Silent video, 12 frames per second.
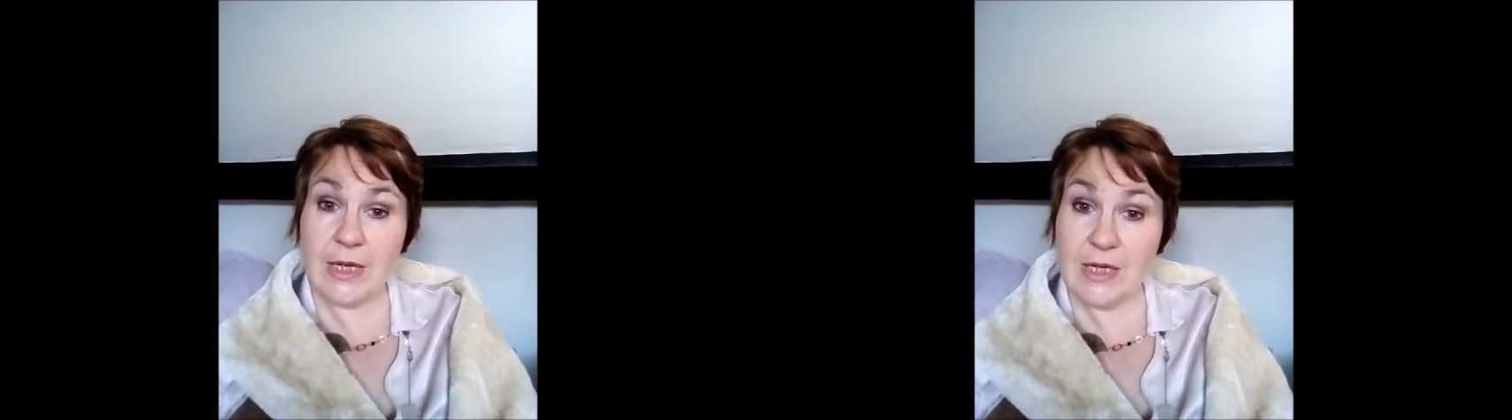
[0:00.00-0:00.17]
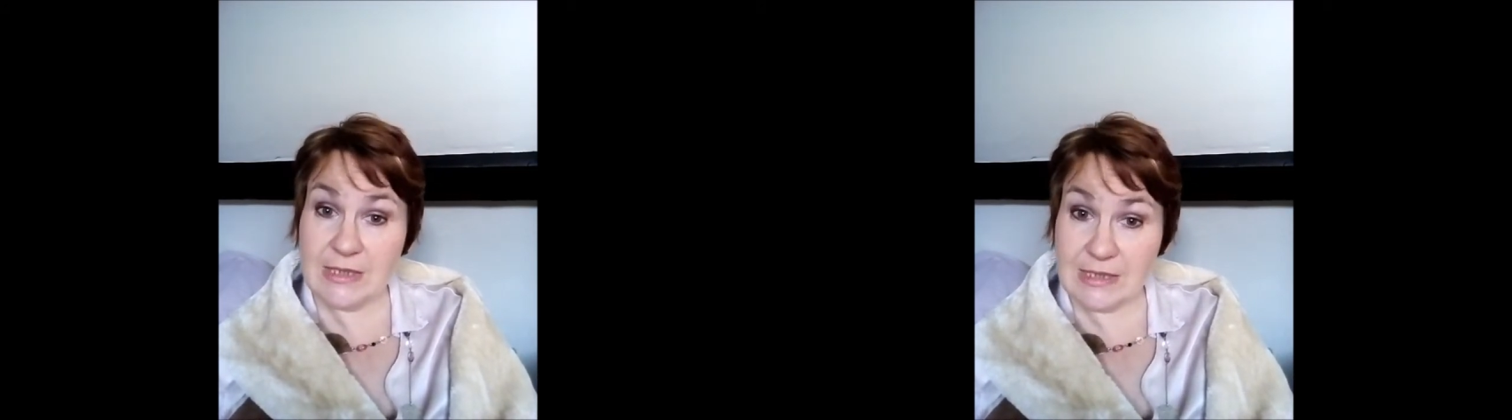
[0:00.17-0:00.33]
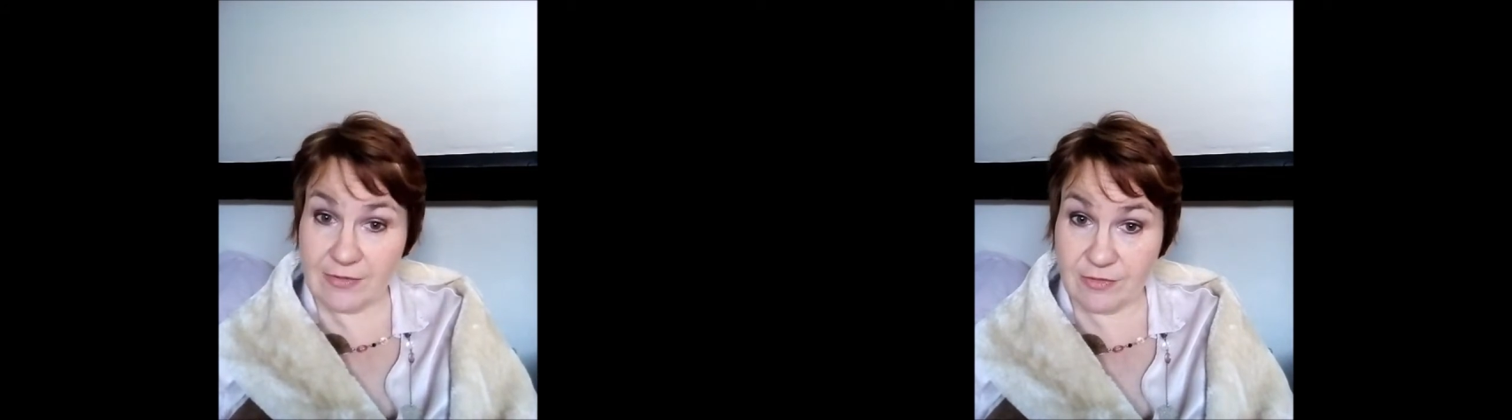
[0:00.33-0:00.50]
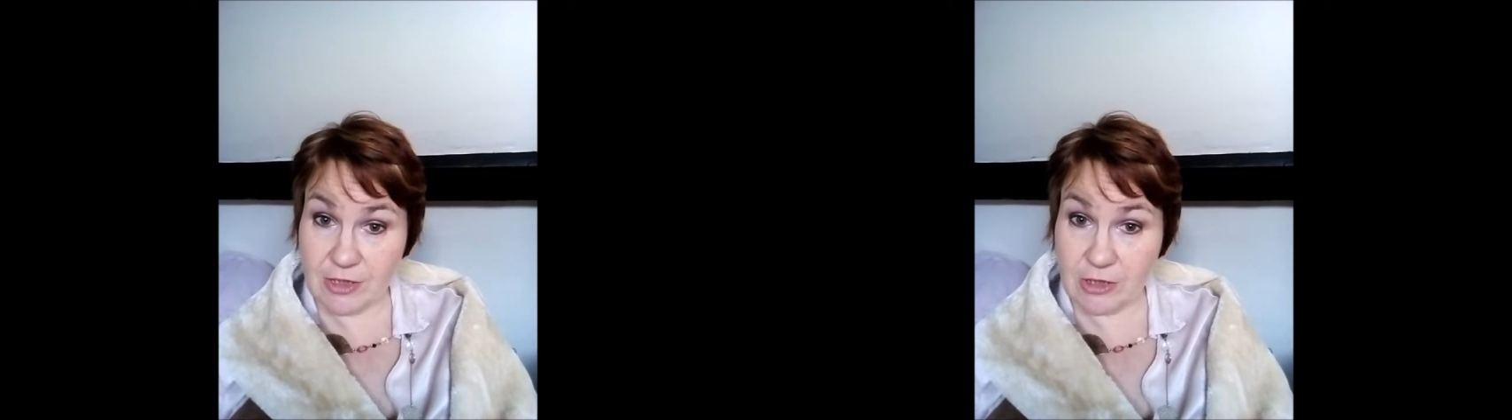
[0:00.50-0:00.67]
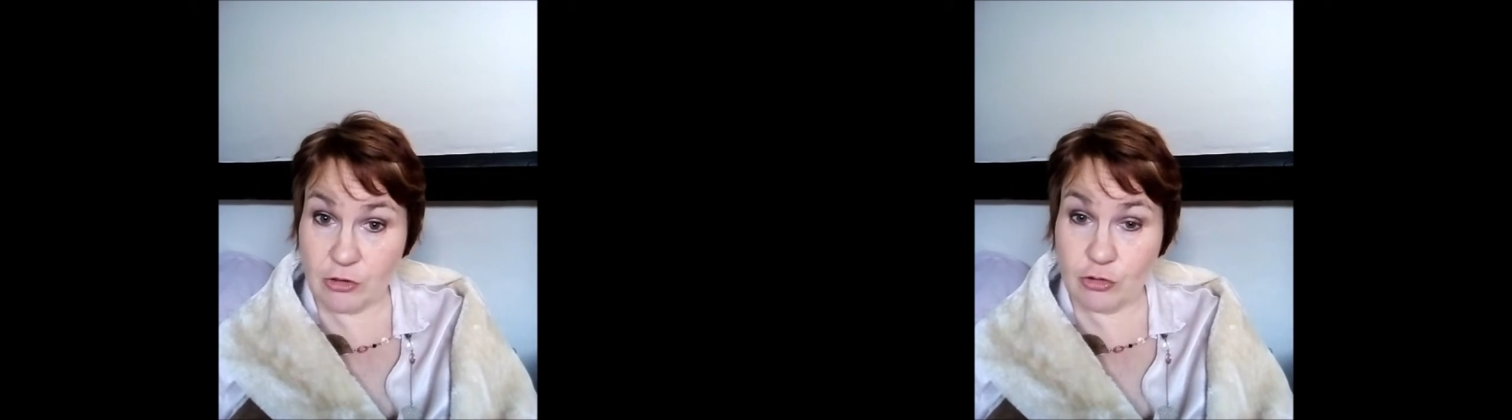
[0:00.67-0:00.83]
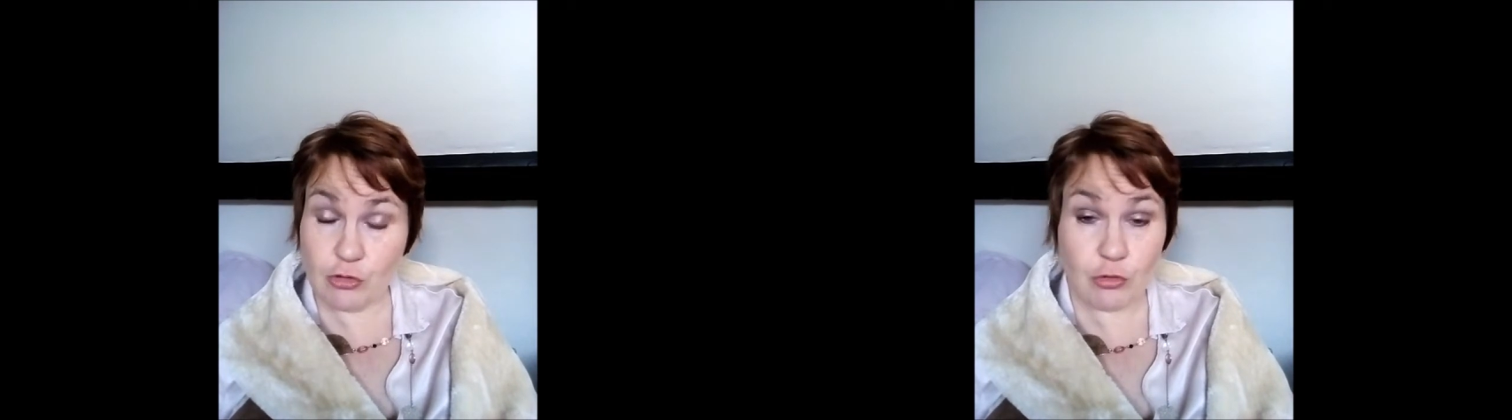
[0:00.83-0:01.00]
is
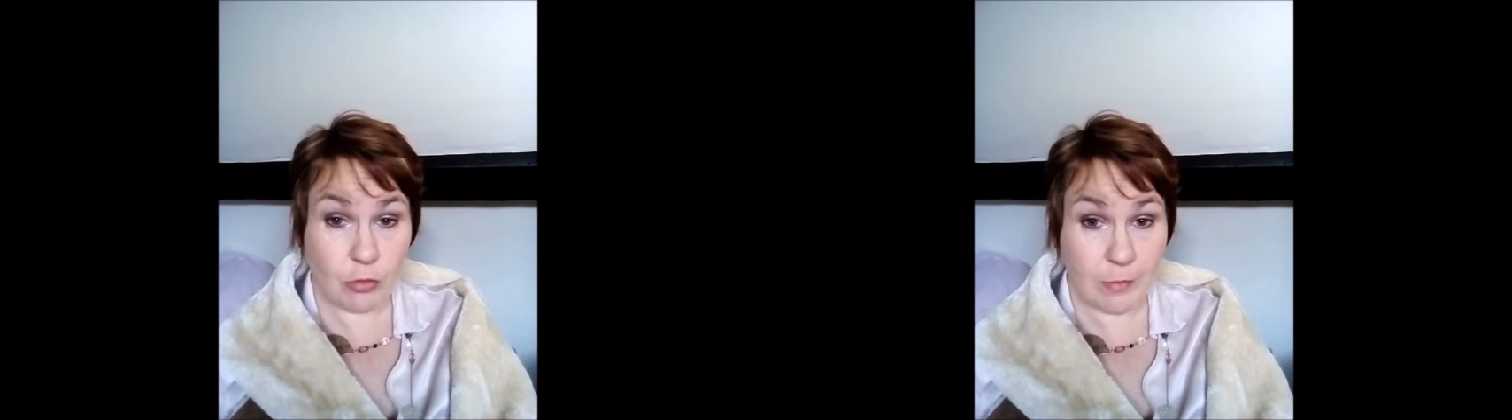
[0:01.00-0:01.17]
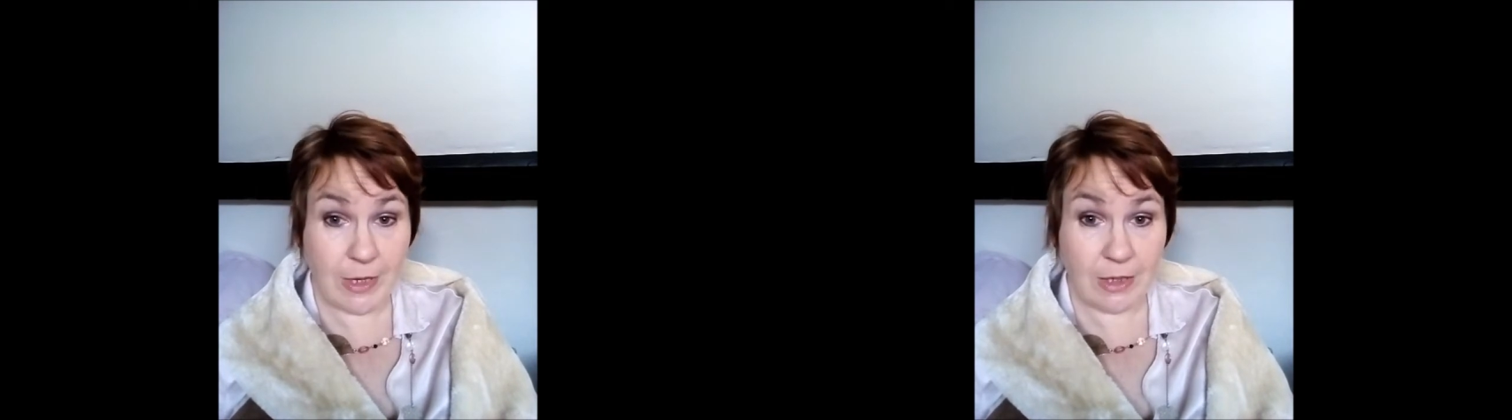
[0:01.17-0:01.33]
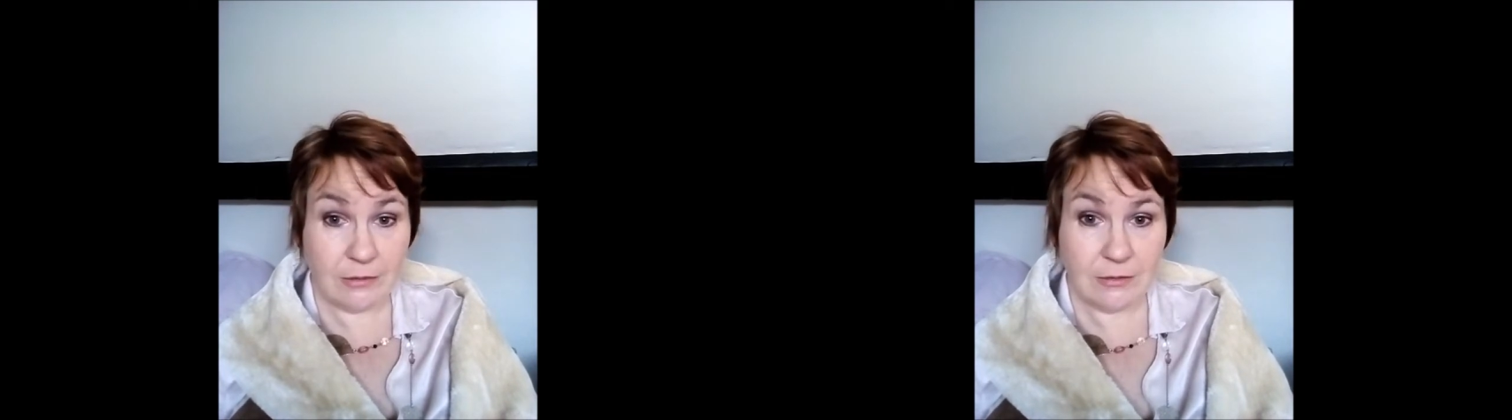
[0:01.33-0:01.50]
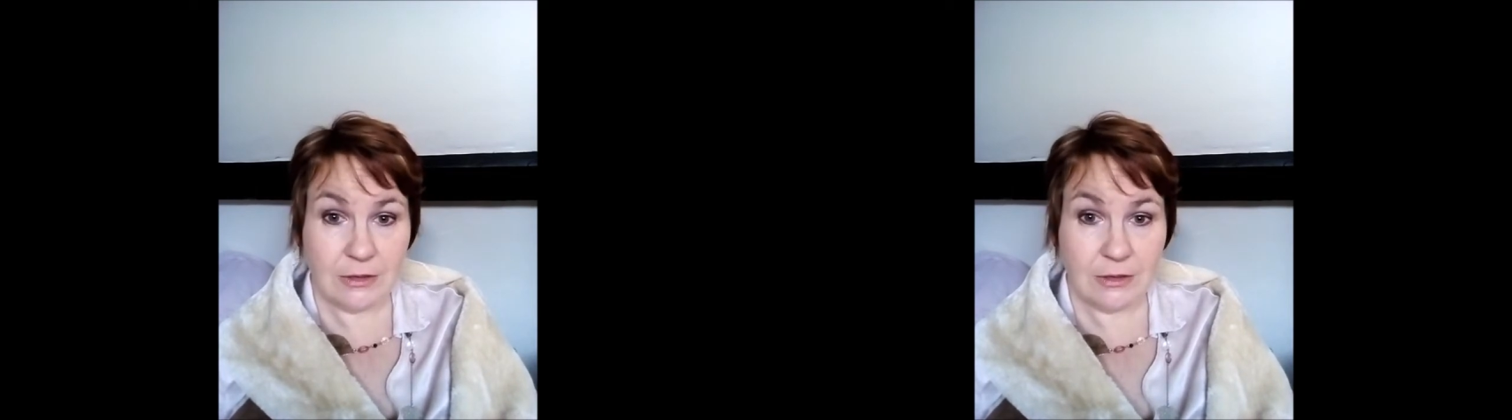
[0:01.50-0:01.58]
lifting trauma.